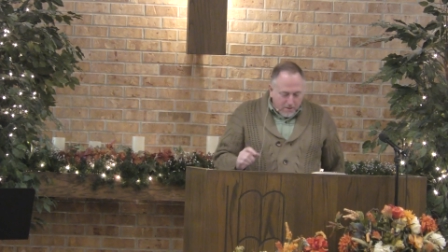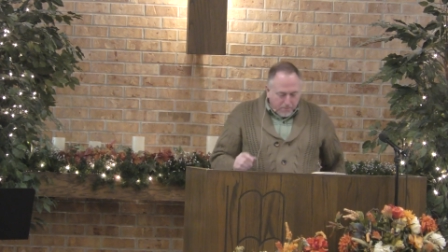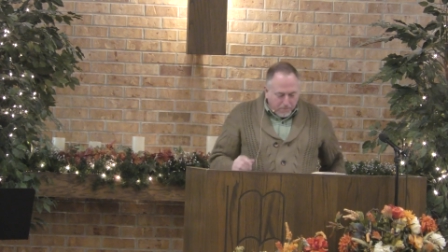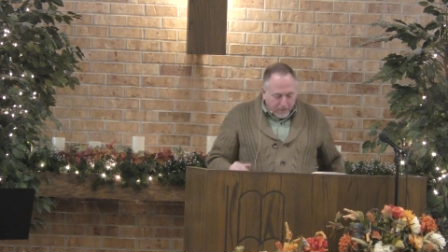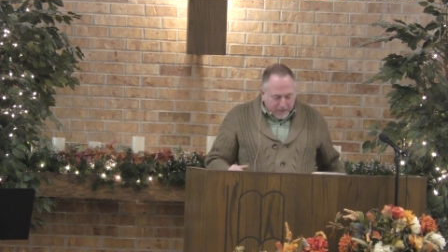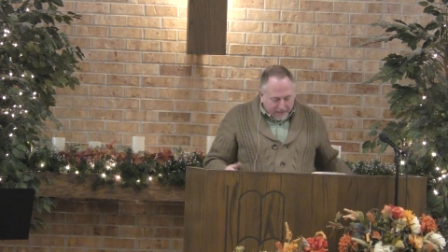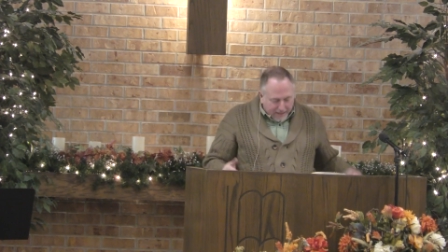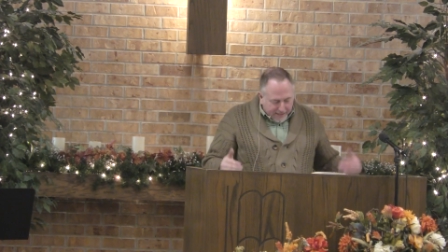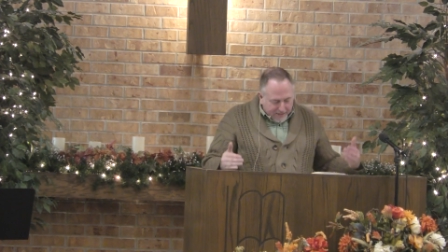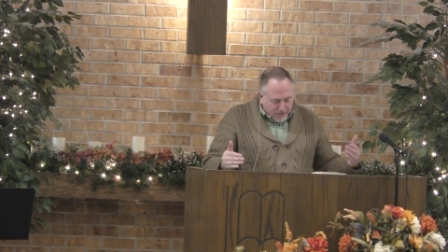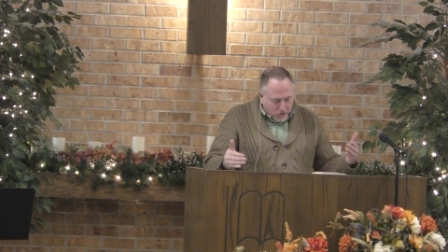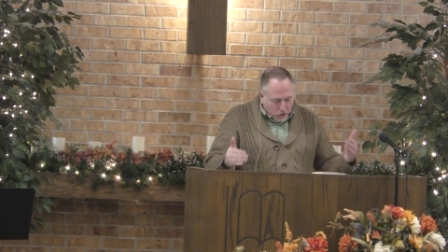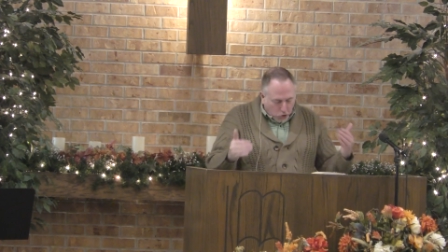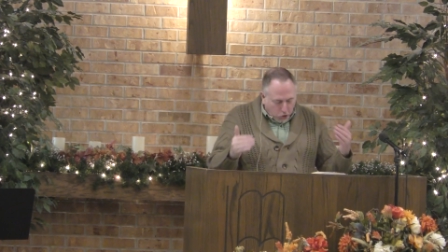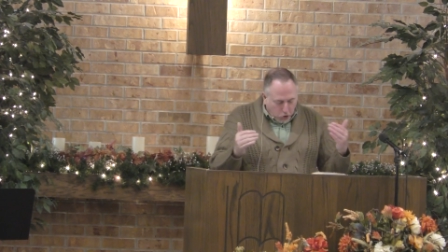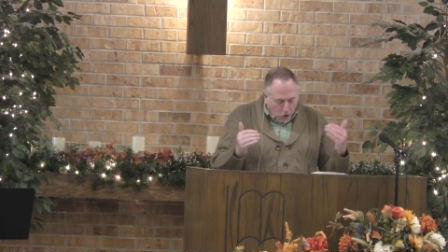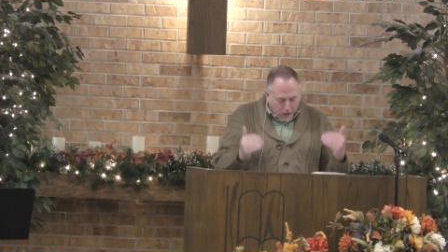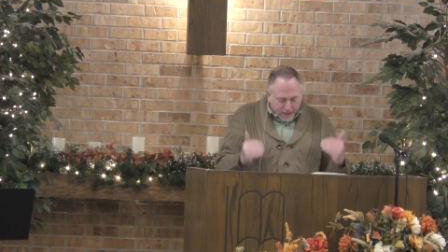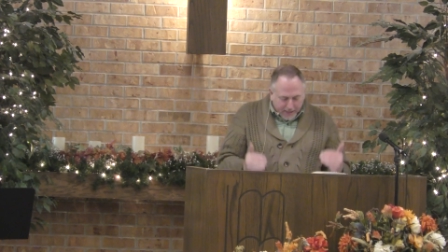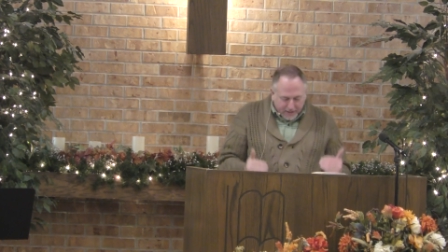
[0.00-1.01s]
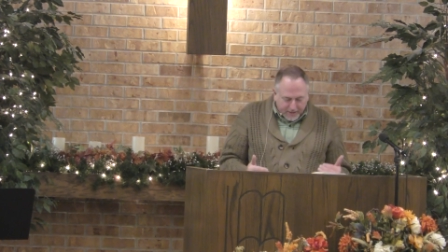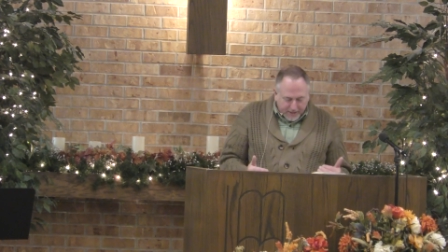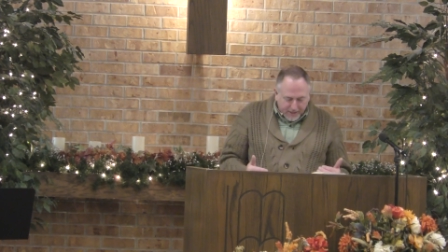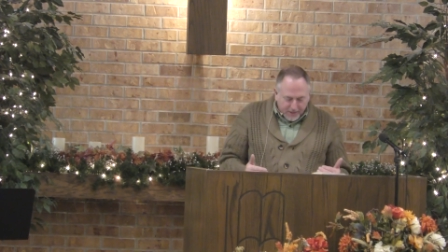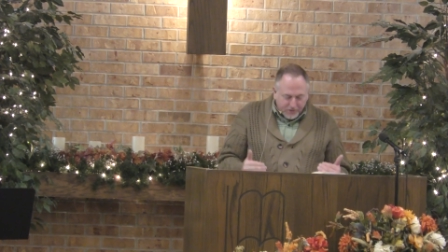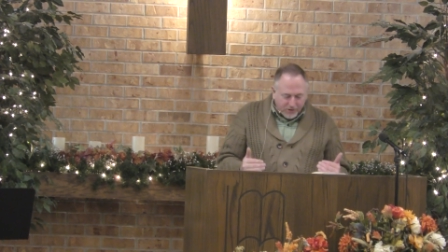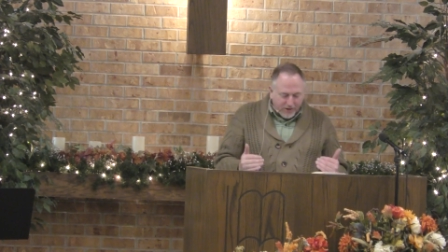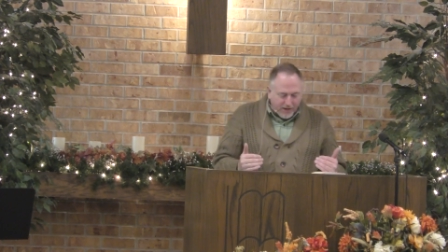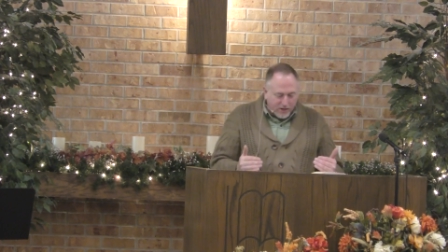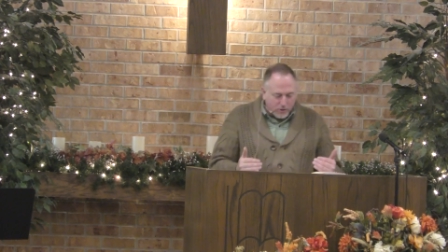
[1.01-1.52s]
But let's look at
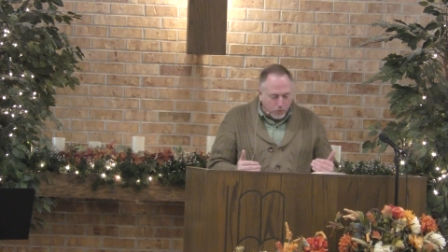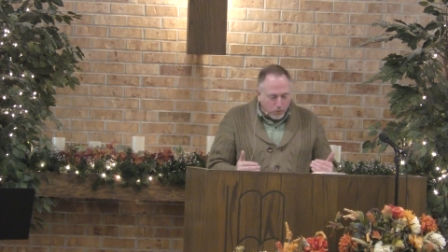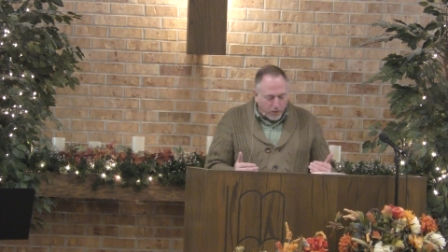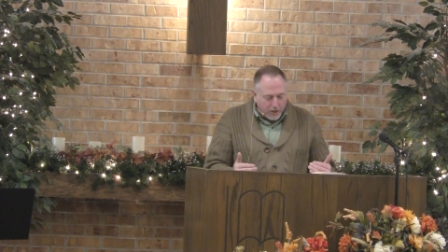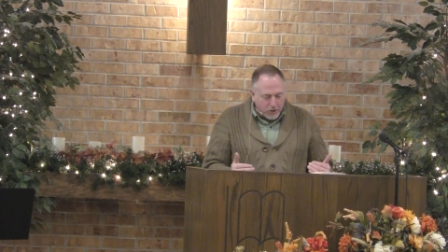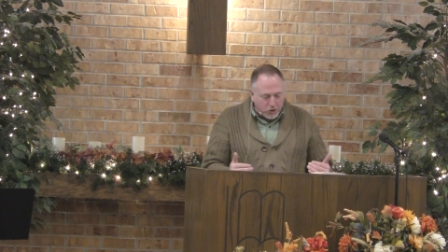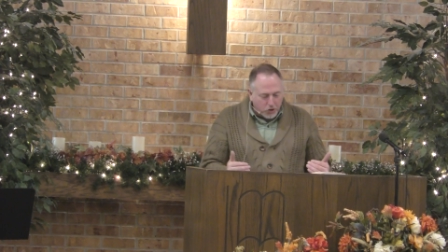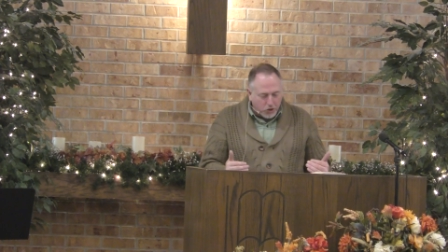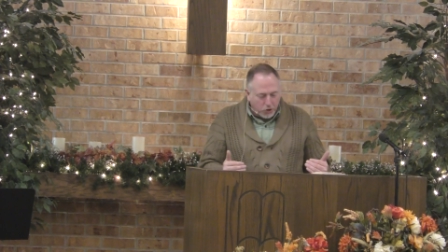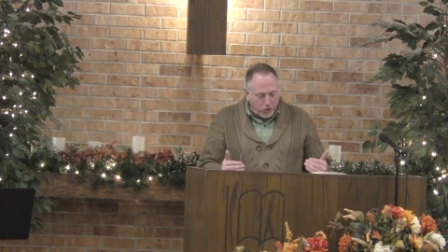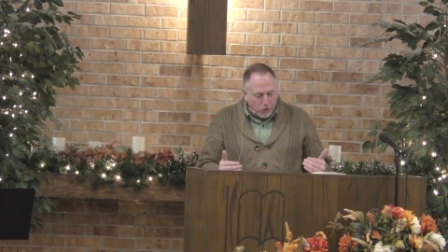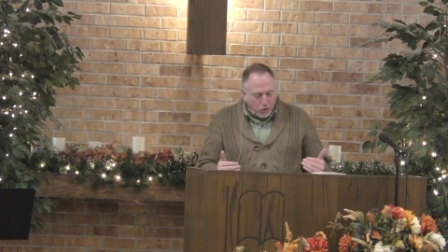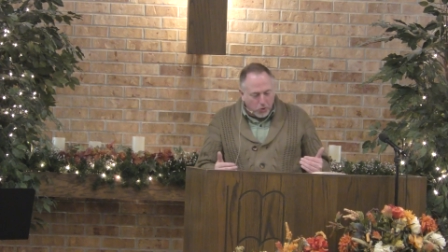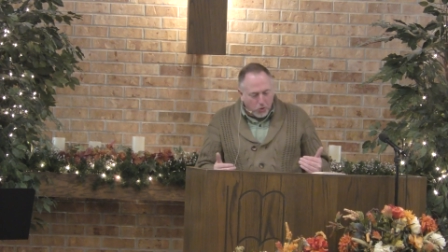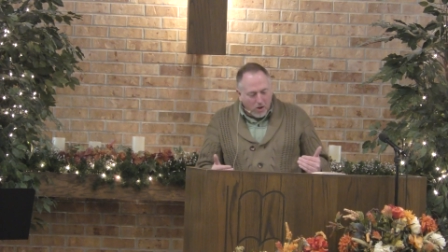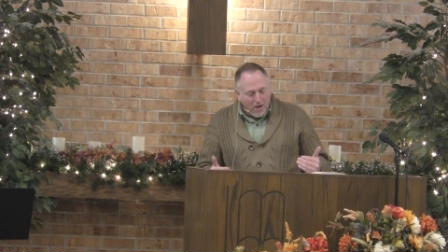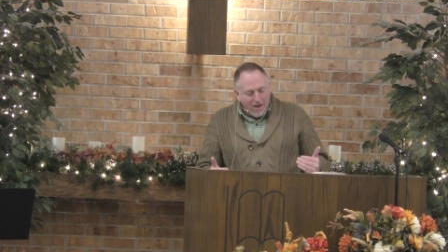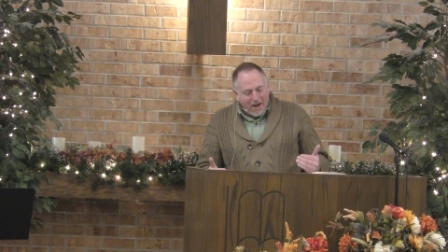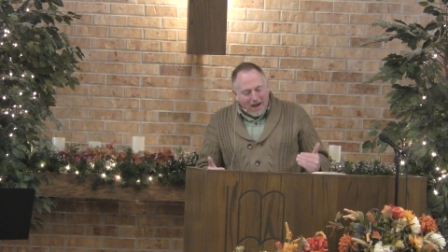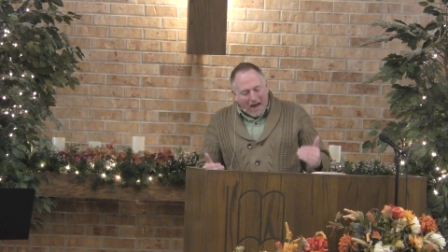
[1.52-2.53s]
this, and as we do,